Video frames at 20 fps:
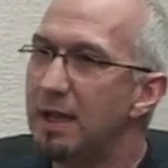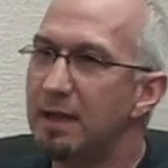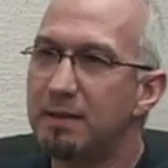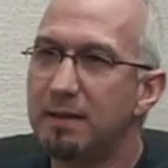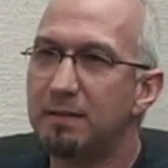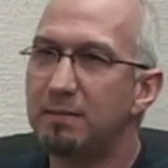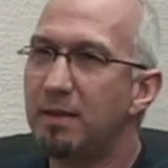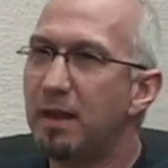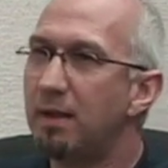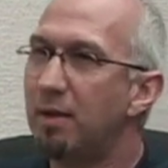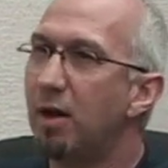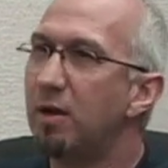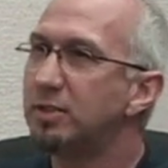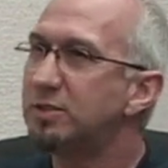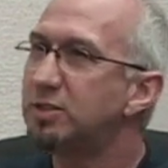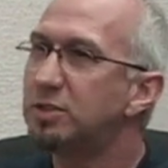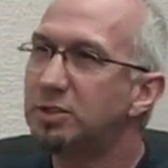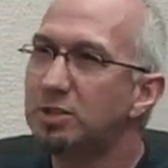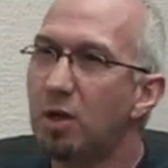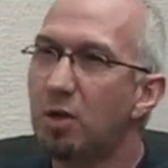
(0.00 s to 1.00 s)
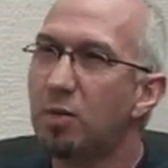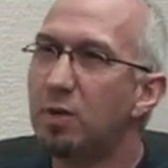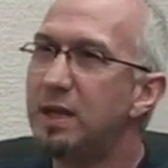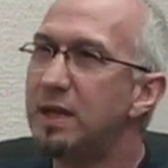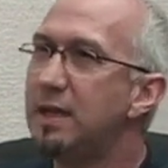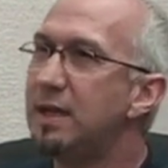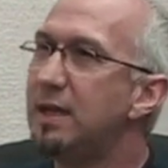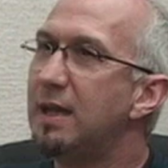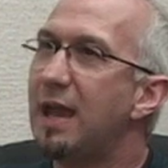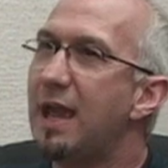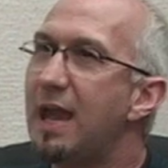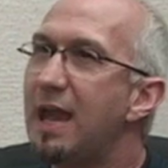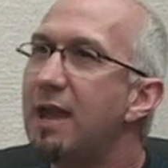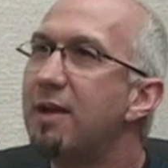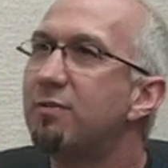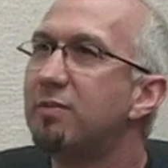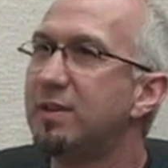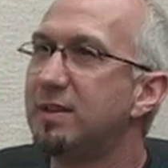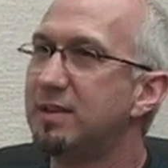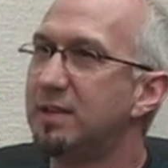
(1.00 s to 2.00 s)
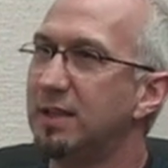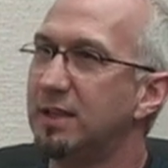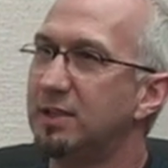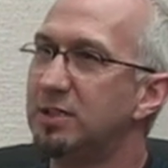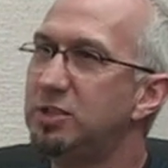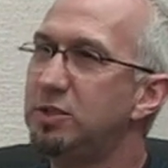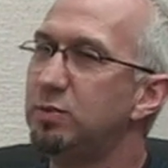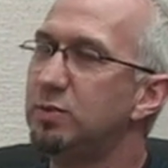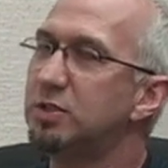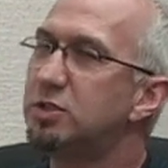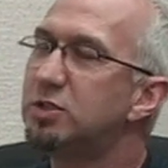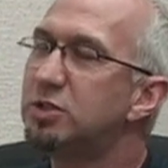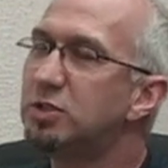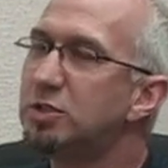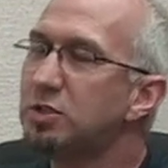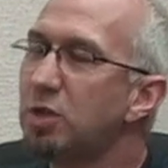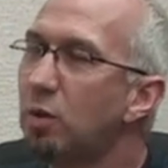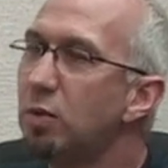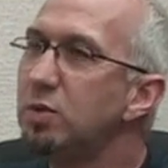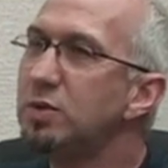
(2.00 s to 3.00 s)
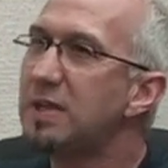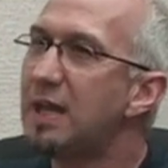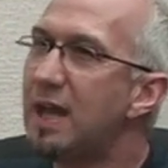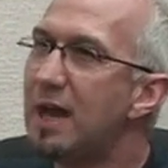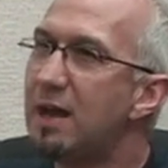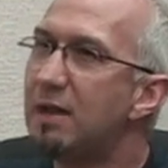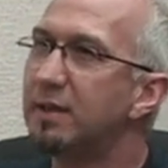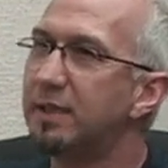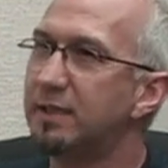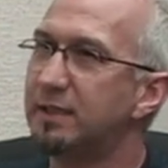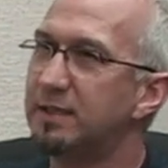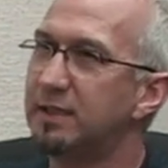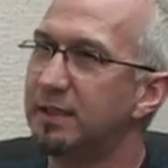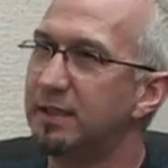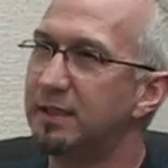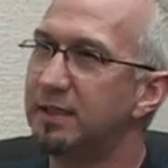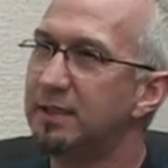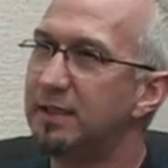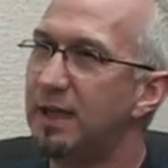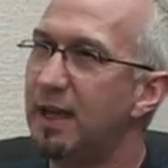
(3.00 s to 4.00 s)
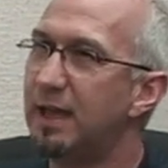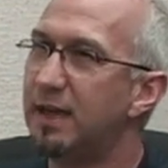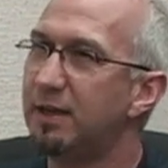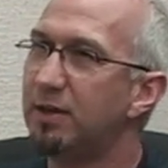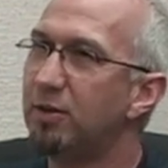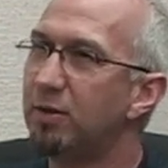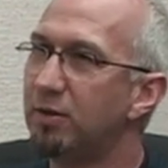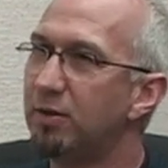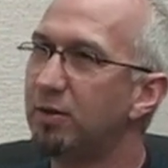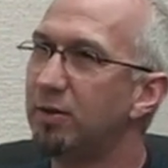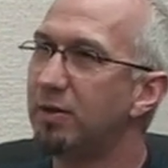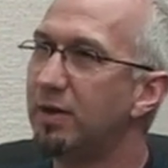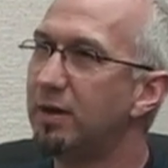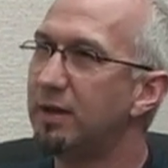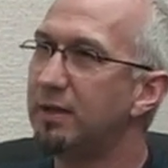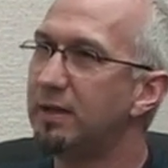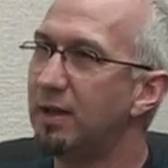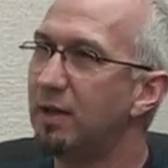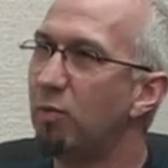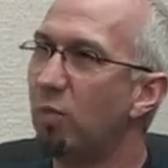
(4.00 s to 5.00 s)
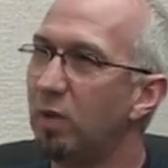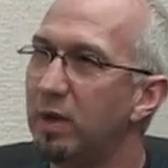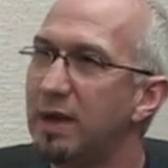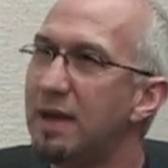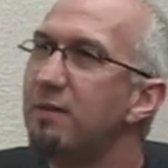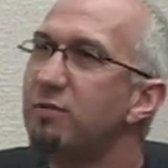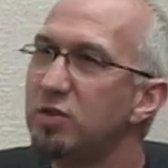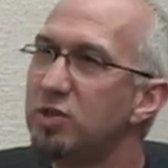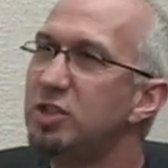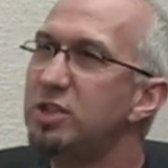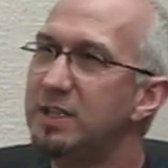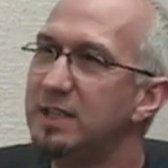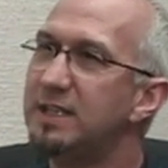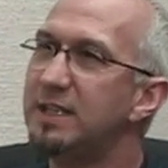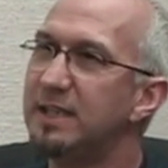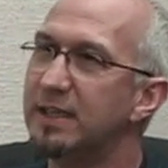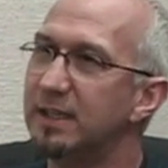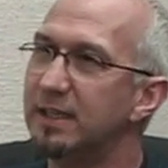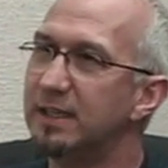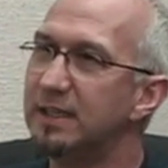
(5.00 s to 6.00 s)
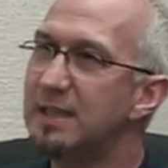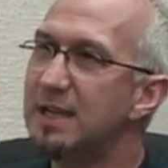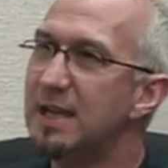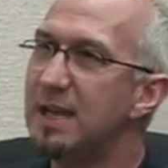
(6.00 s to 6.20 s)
uh, sewing, everything. She was so talented at her, uh, whatever she did.